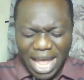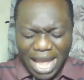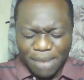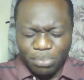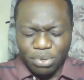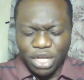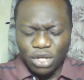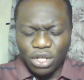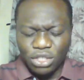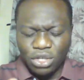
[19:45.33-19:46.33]
I pray,
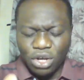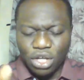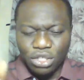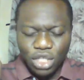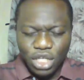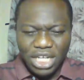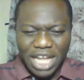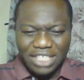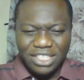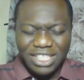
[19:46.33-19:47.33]
Lord God,
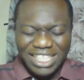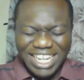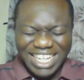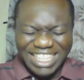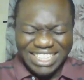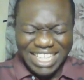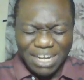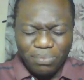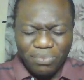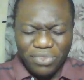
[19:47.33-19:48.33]
that the